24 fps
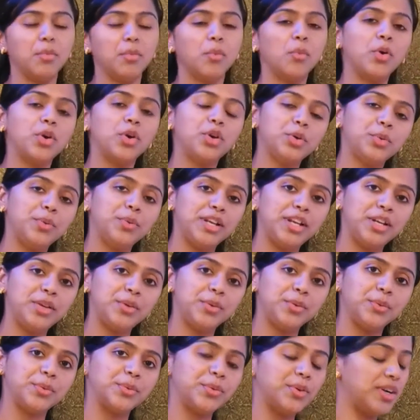what do we
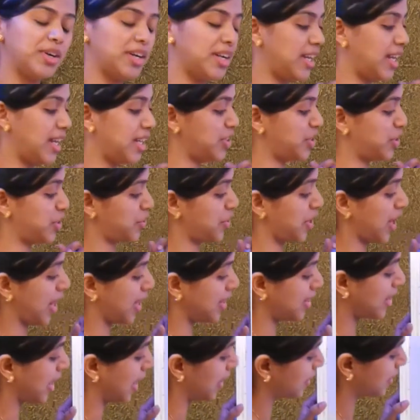do? Let's try
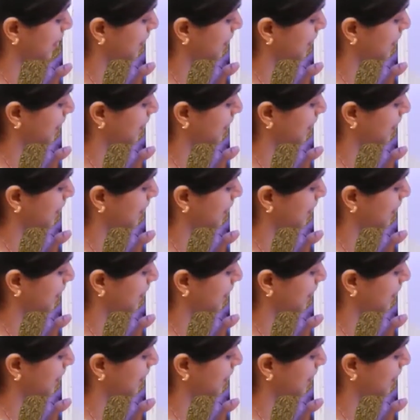that.